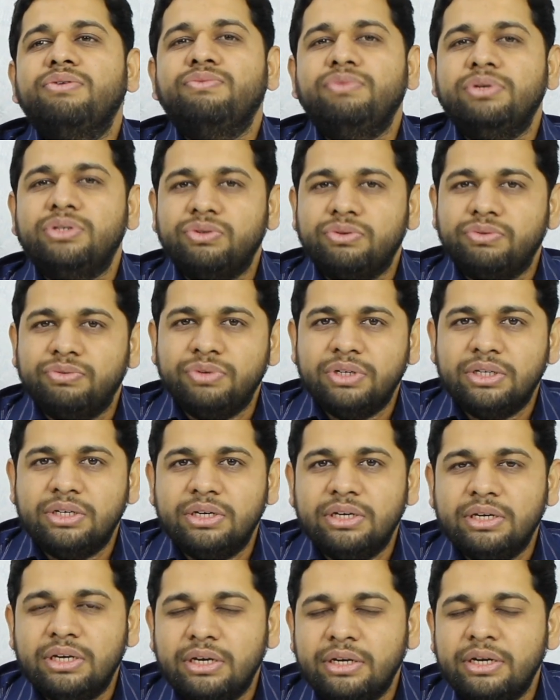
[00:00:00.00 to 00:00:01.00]
which we
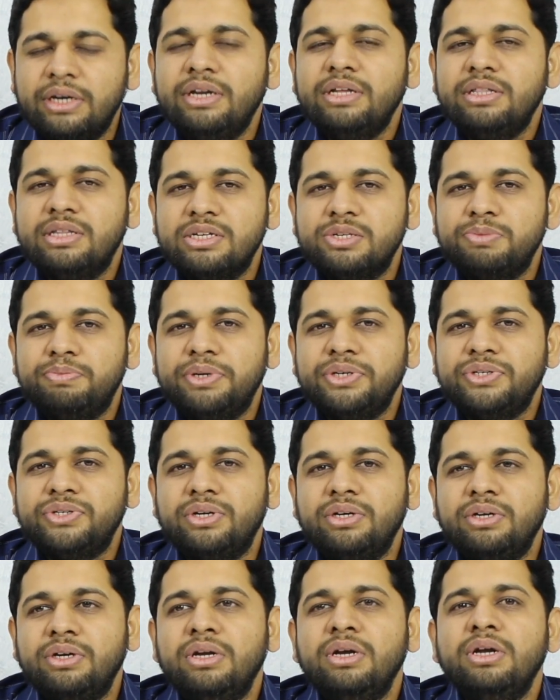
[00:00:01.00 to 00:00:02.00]
did in this
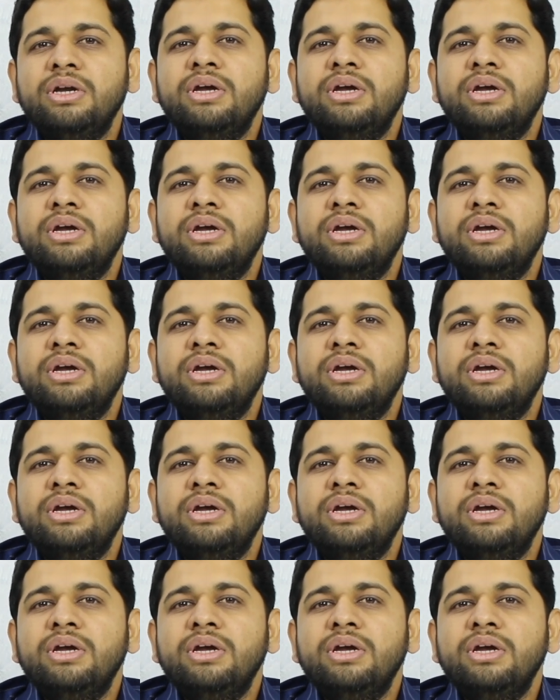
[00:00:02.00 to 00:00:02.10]
patient.